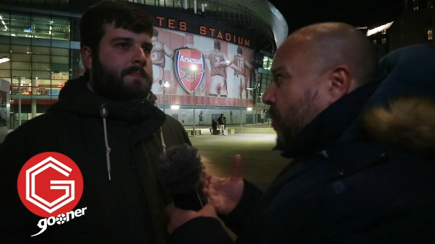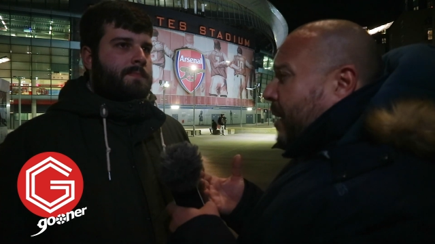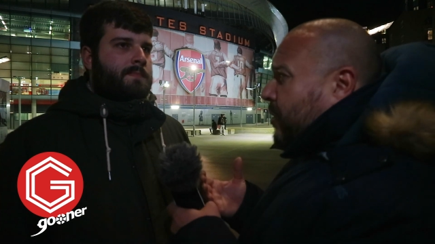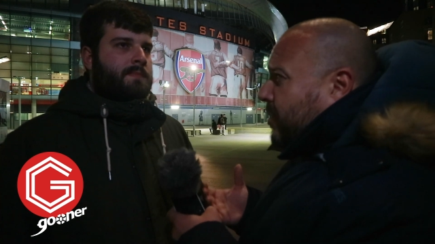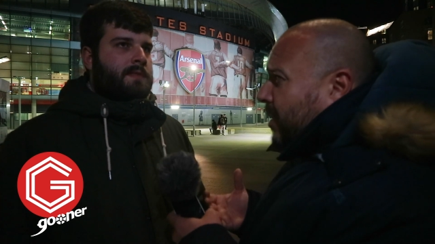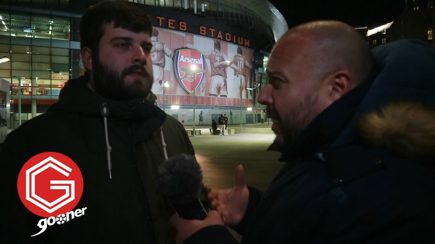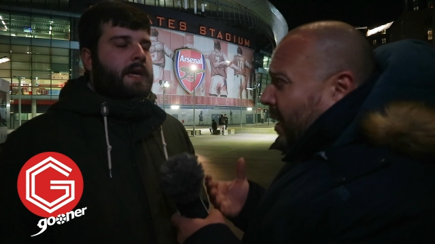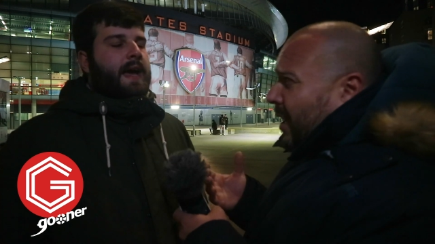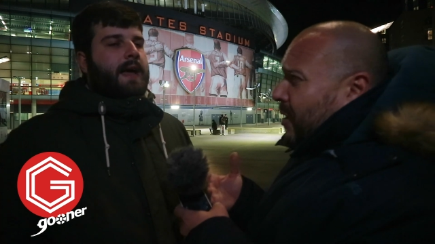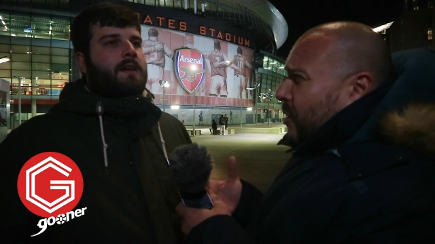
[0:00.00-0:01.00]
Speaker 1: It's almost
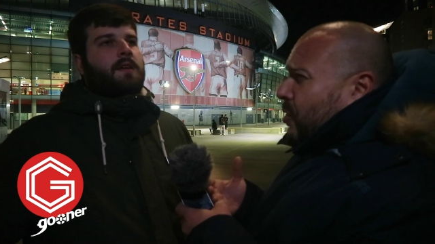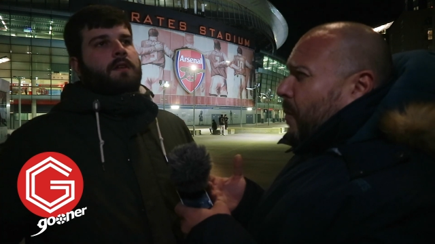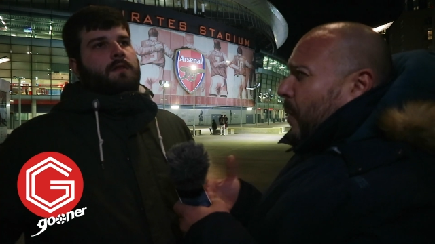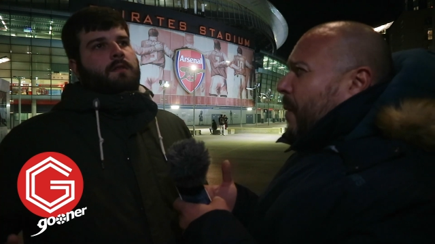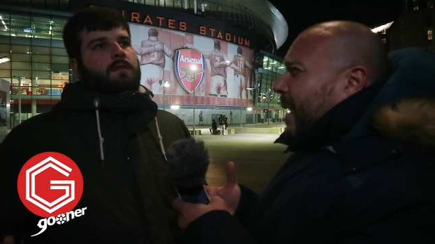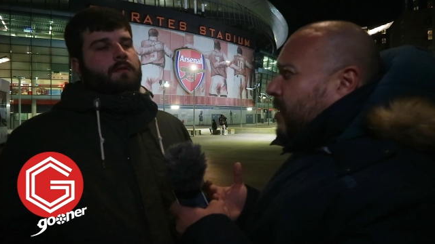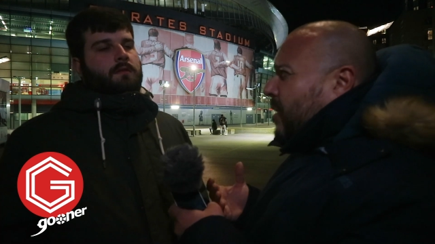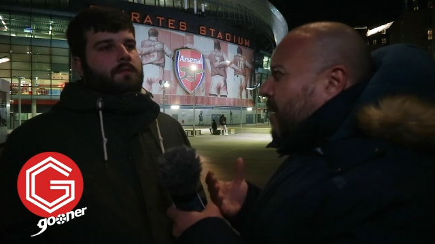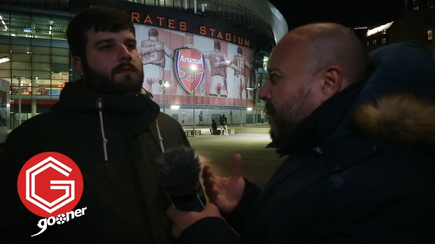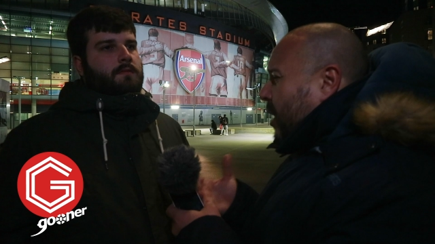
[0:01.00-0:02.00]
yeah. a, a sort of poor
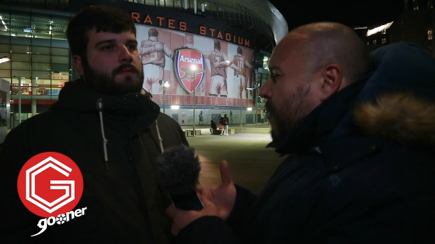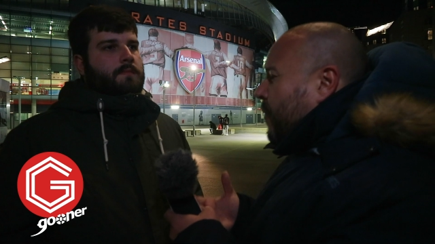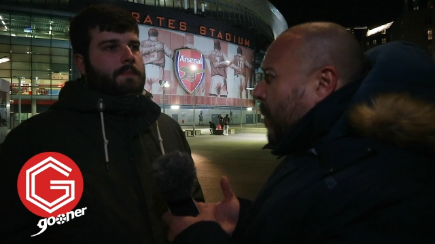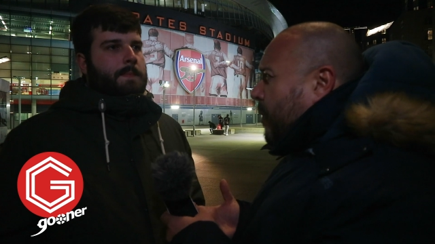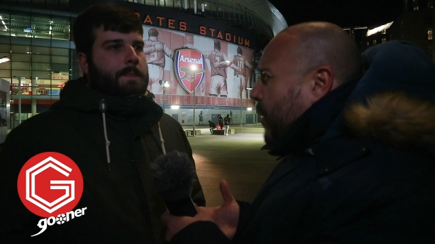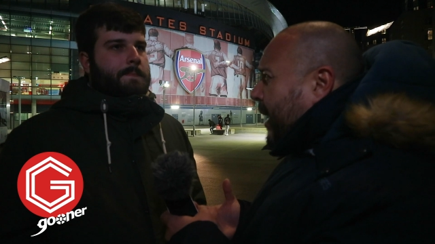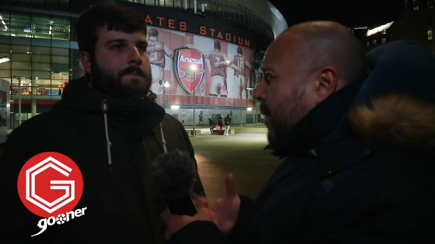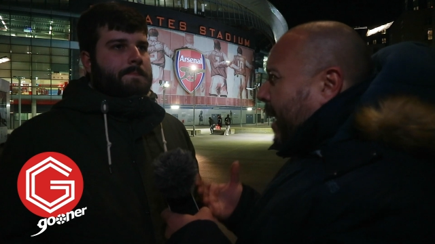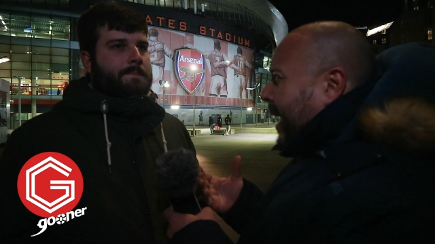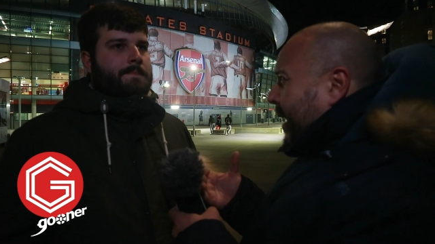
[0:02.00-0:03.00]
man's um, total football,
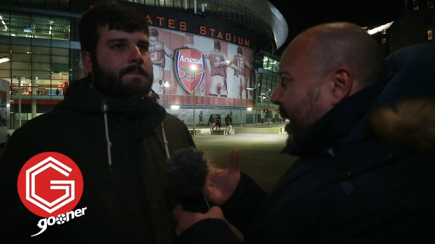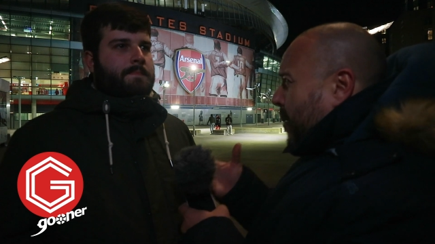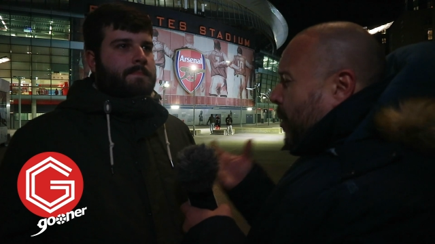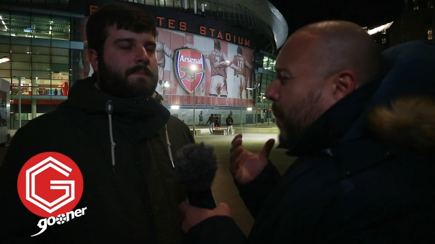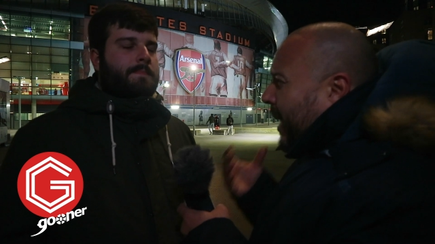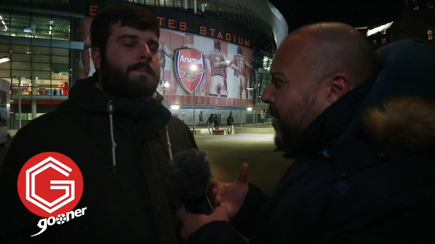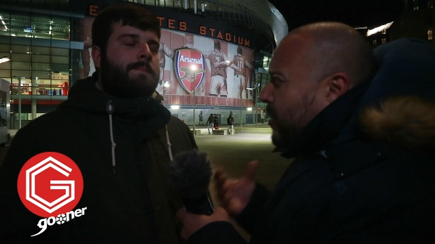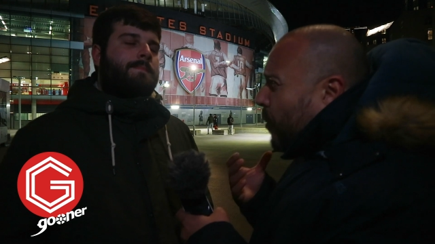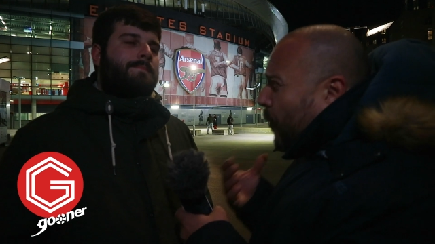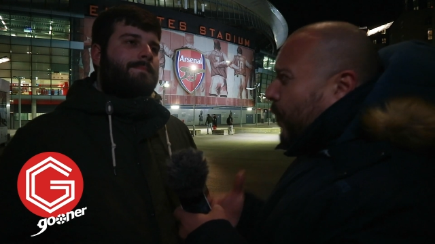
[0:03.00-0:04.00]
really, where where
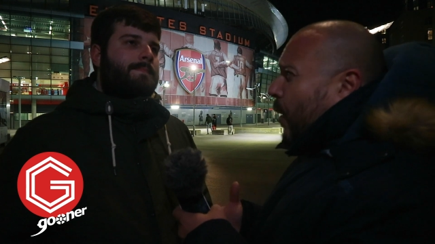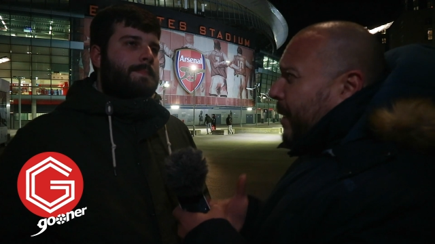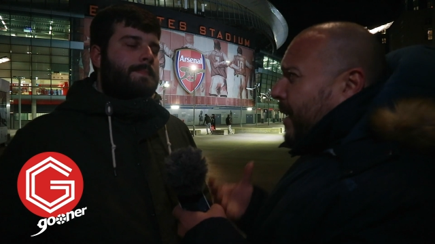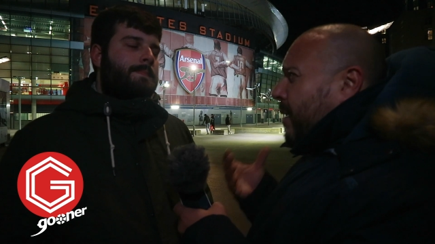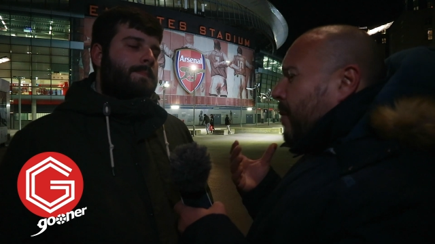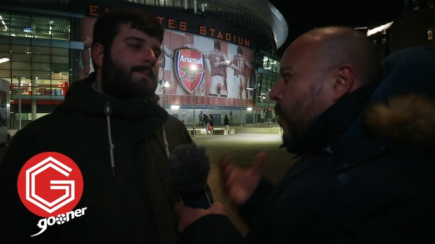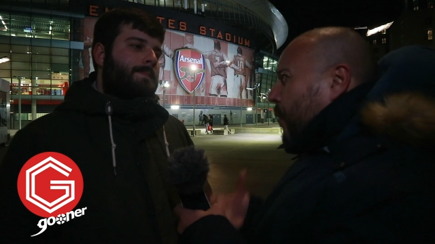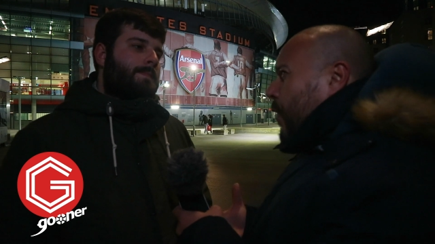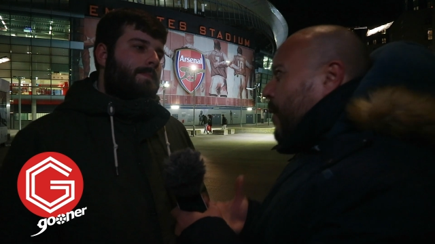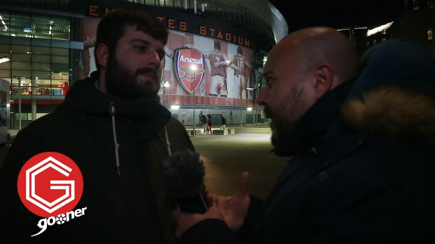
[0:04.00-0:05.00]
players are more fluid in a more
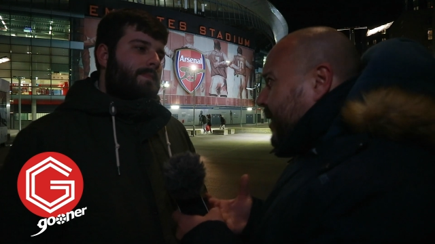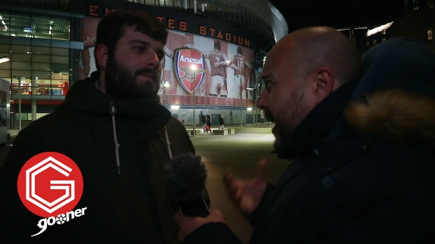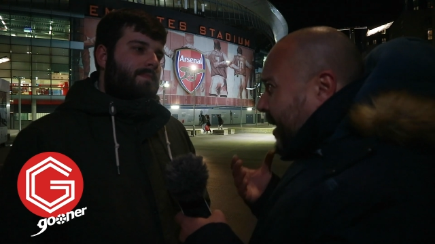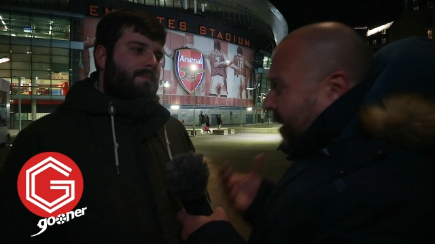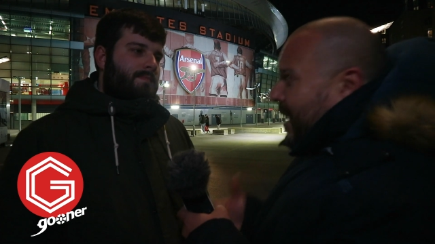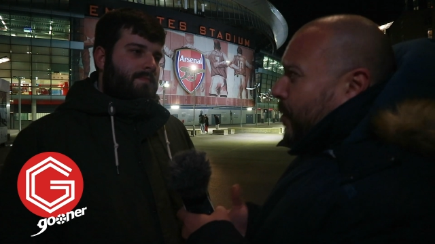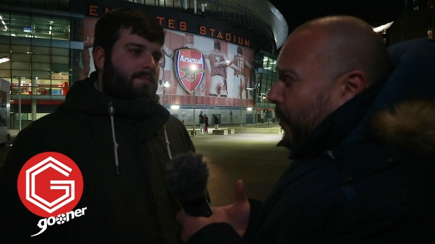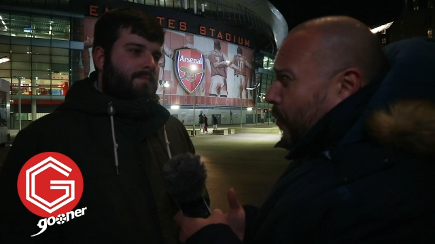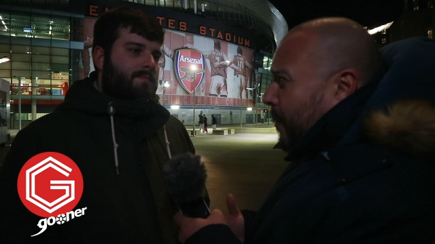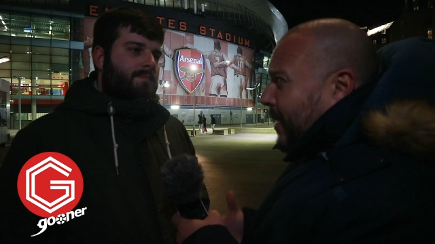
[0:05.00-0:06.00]
fluid
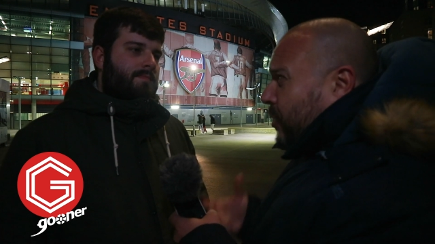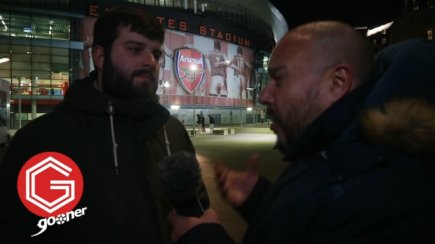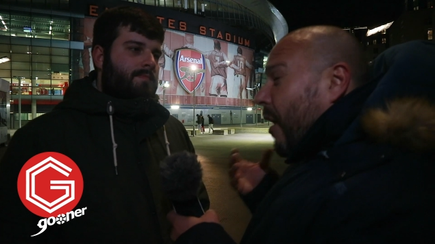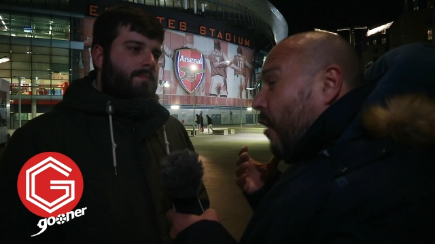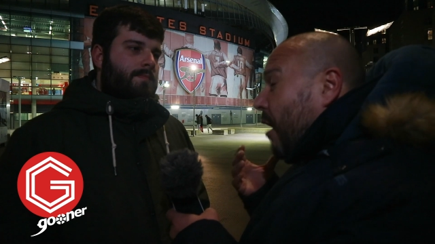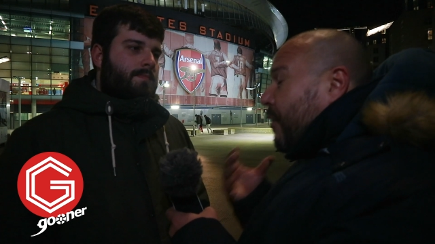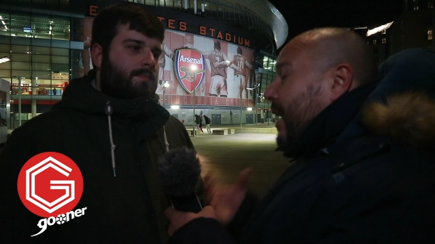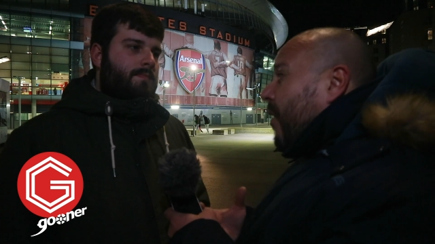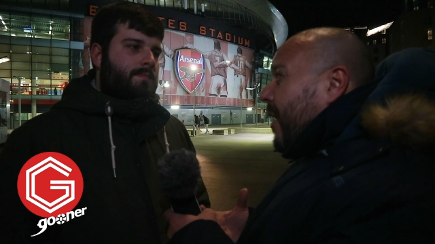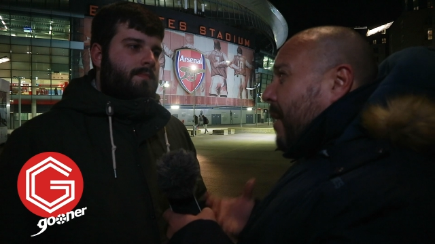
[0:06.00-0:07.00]
tactical formation. I, I
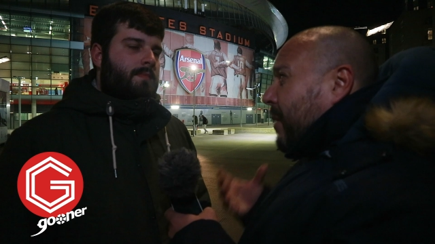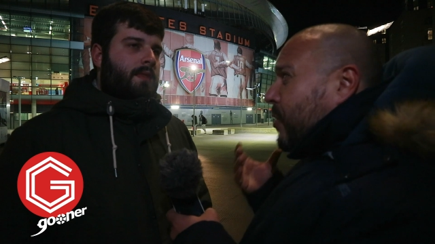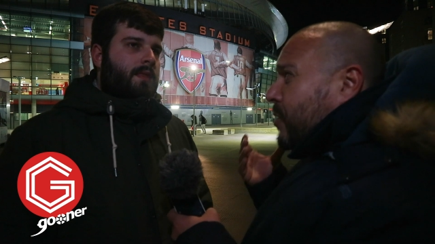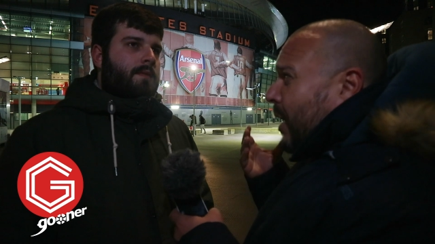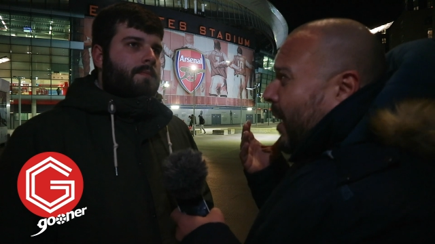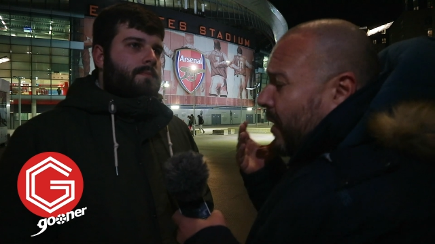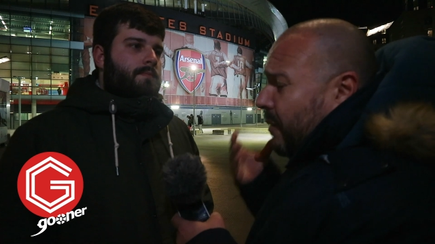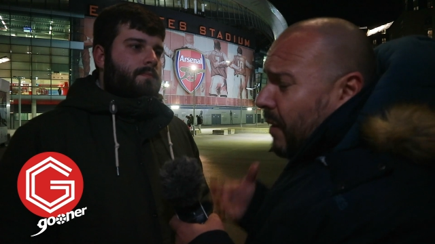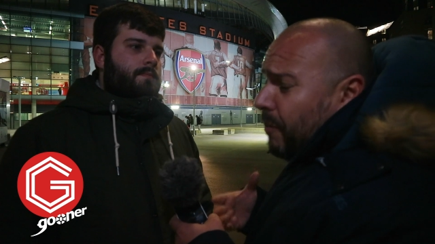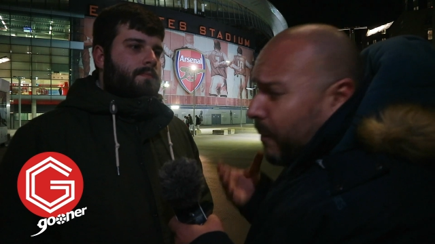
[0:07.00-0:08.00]
really like that because the,